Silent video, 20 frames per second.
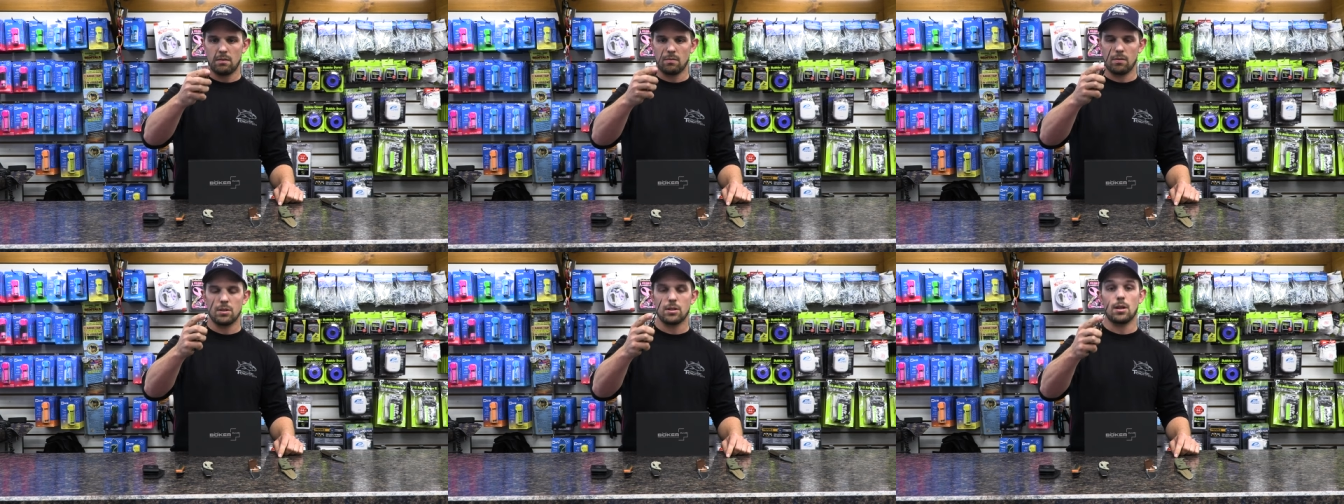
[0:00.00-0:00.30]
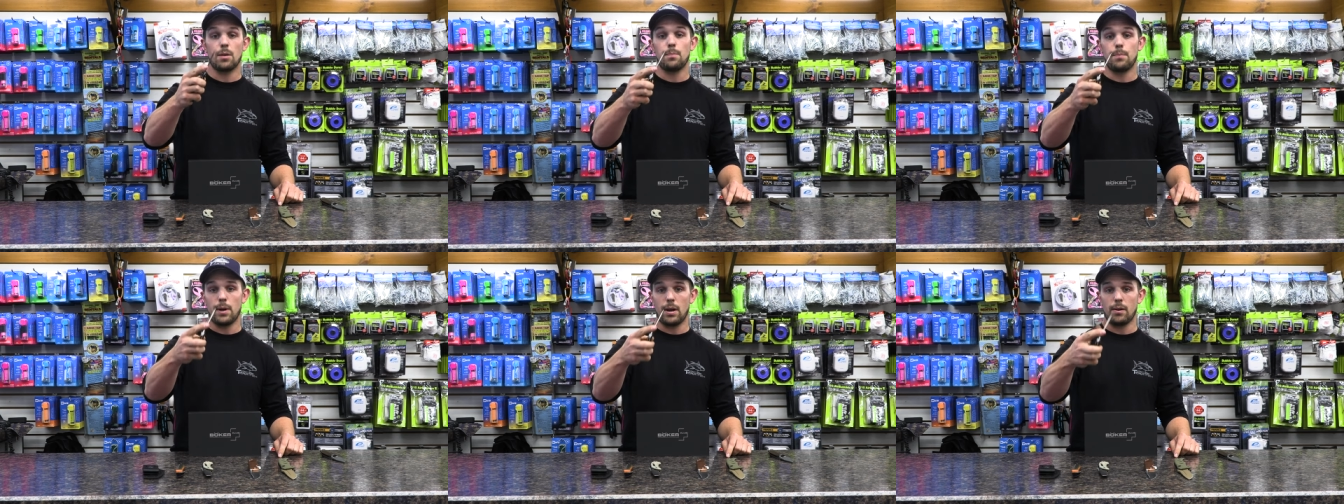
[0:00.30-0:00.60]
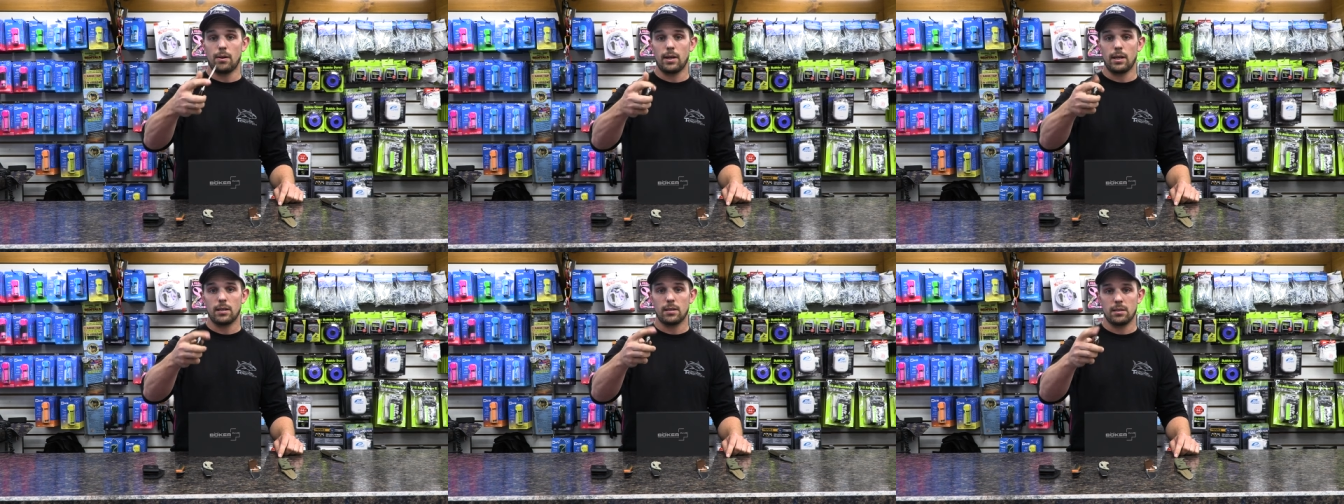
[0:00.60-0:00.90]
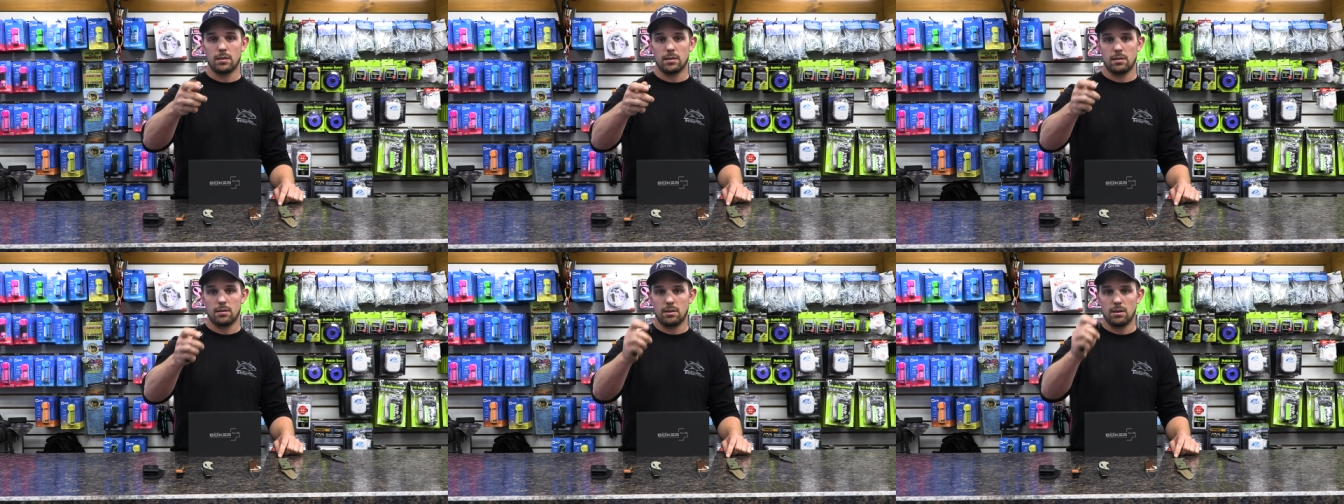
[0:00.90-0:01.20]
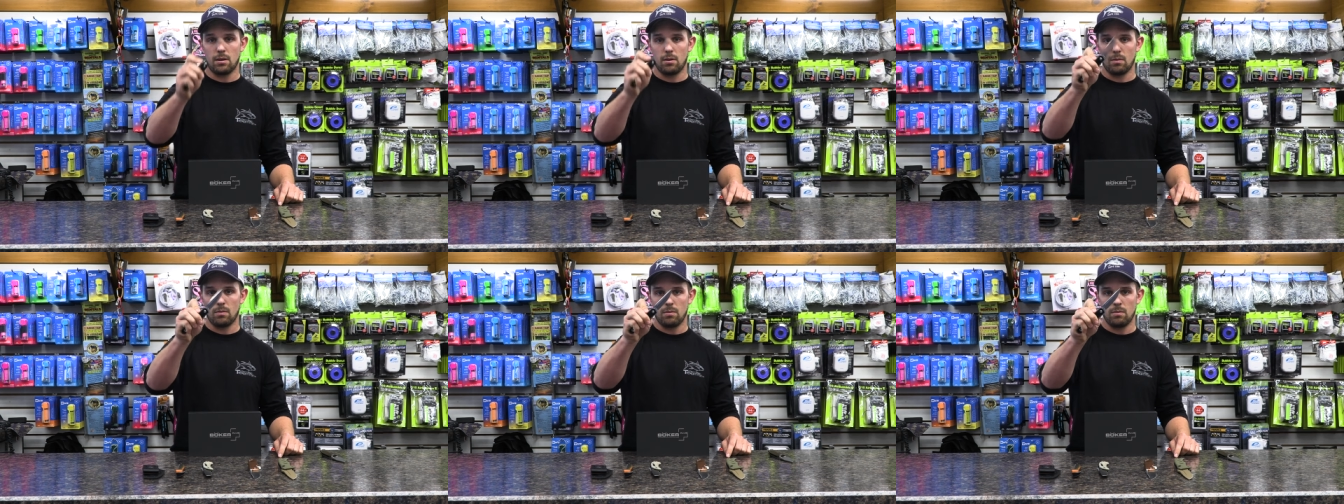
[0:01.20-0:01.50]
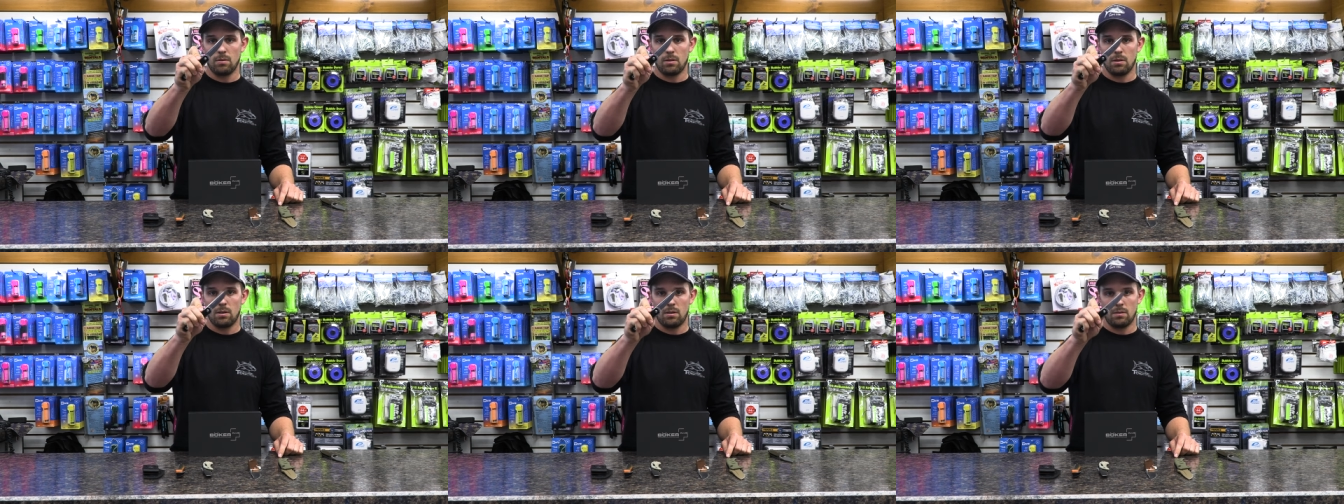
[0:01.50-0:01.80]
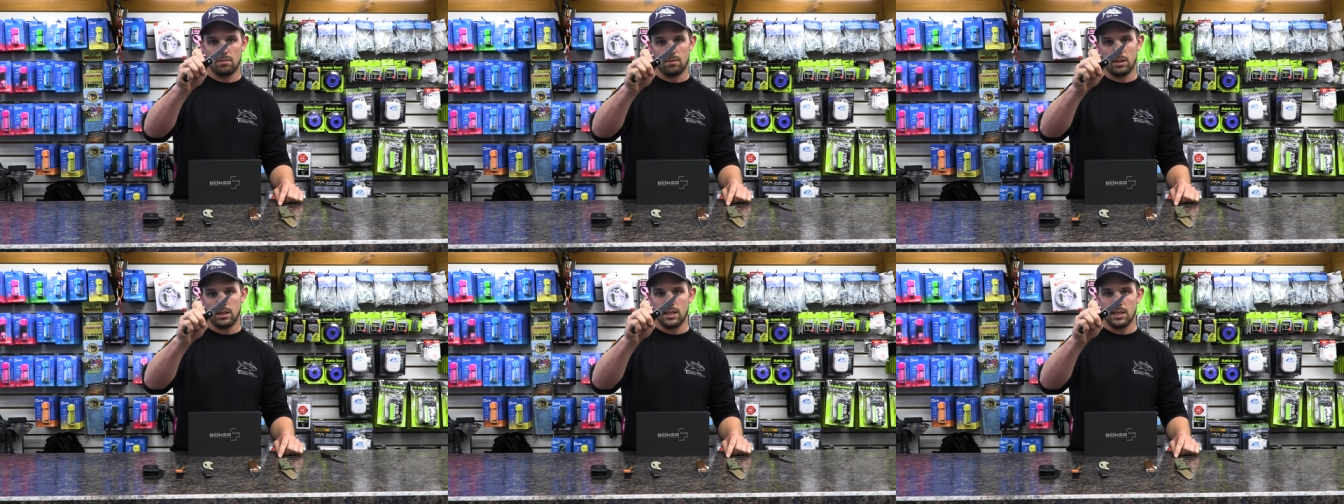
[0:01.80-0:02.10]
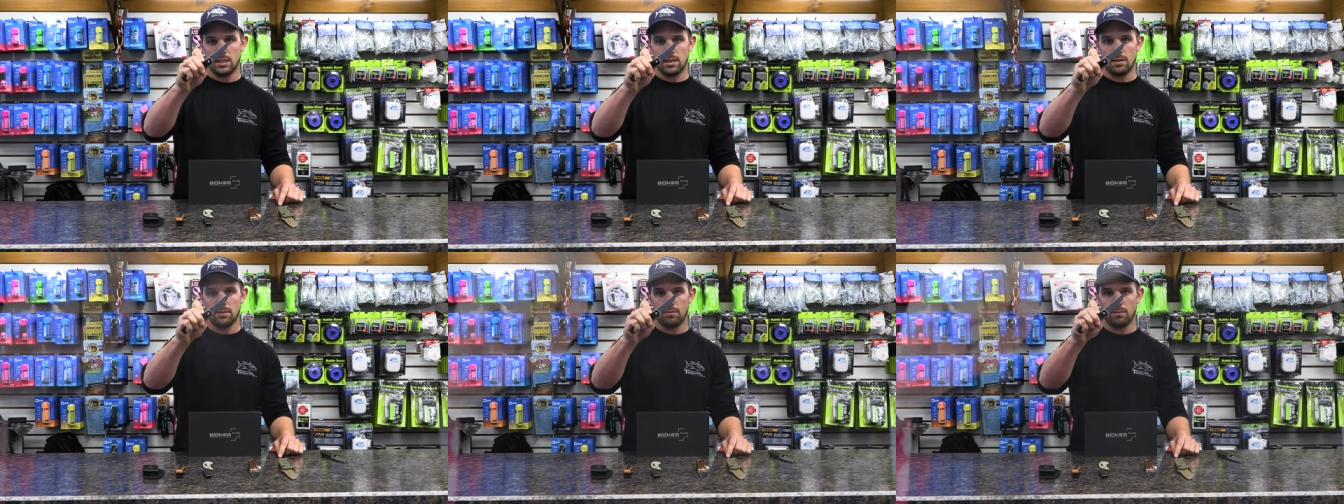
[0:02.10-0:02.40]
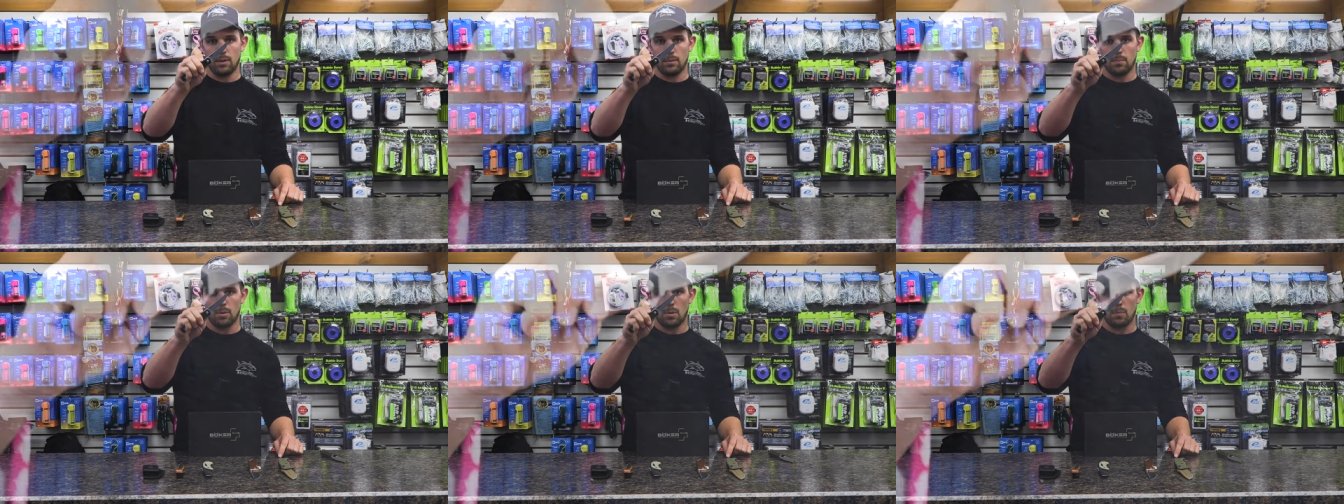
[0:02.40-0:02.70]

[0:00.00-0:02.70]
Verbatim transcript: Runs on bearings, so really easy to flip